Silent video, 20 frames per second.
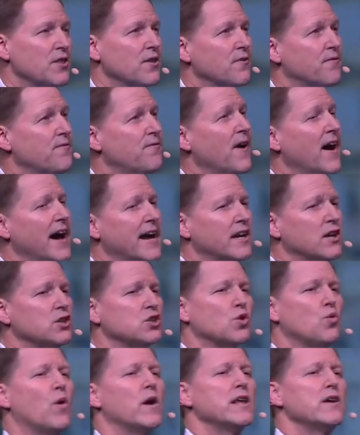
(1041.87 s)
The final
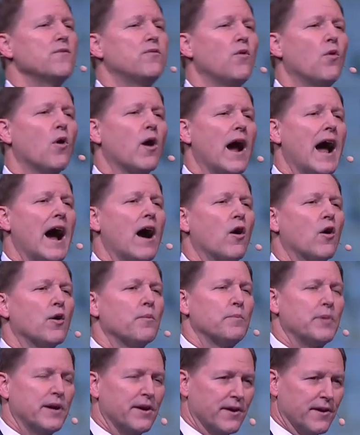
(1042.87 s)

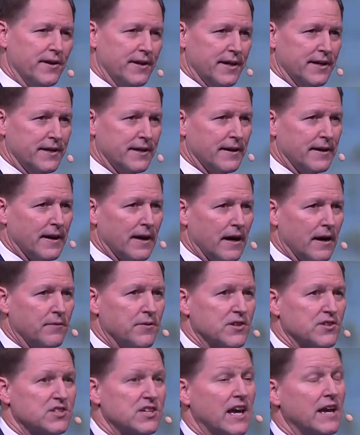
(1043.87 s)
24-hour period
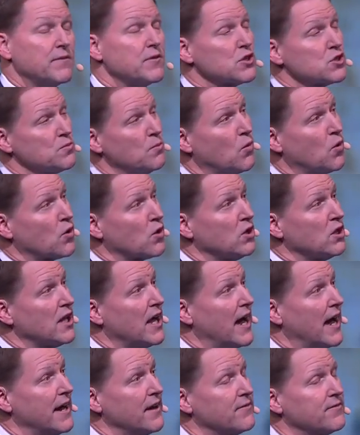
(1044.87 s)
of the Savior's mortal
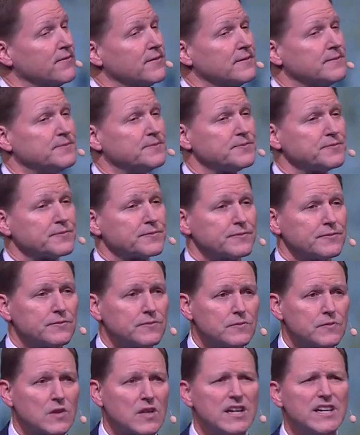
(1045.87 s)
life
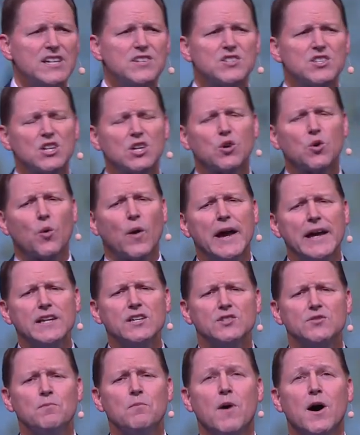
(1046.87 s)
is the
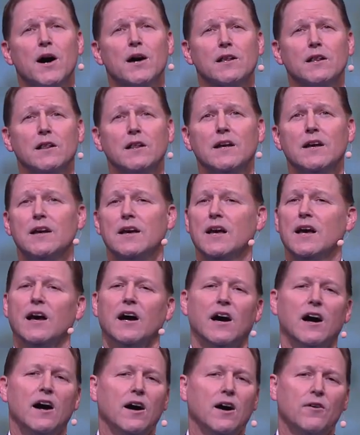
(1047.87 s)
greatest model
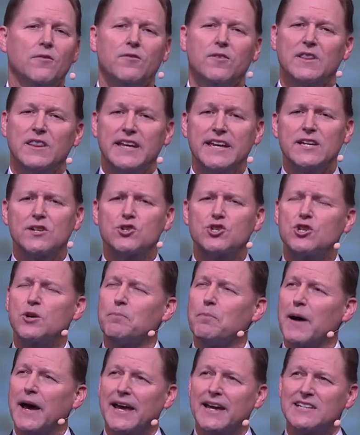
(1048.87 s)
of
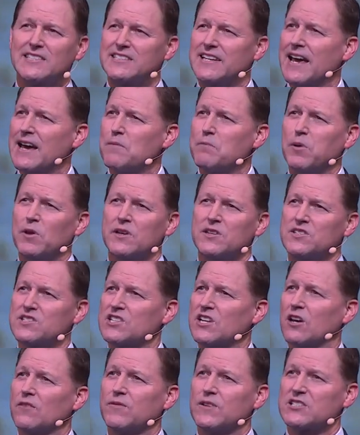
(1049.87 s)
leadership by example and
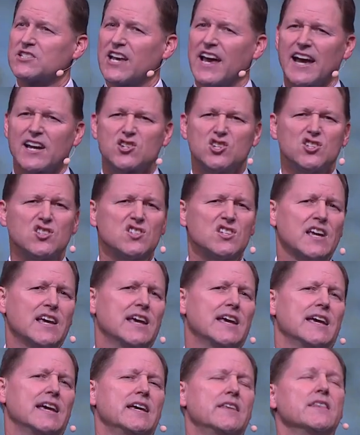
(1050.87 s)
selfless actions
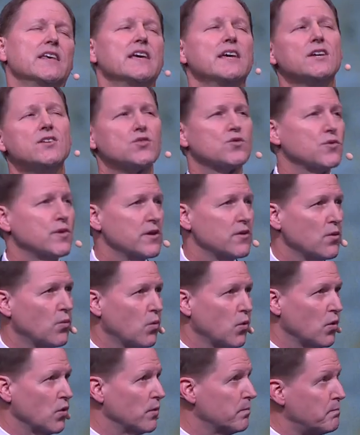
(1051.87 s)
in the history of the
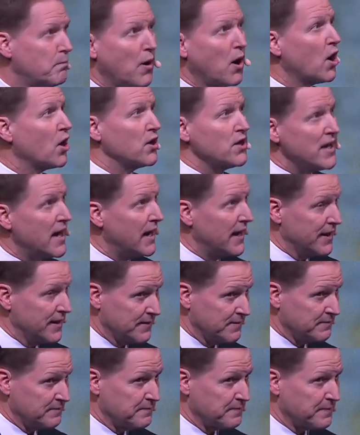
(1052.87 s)
world, bar none.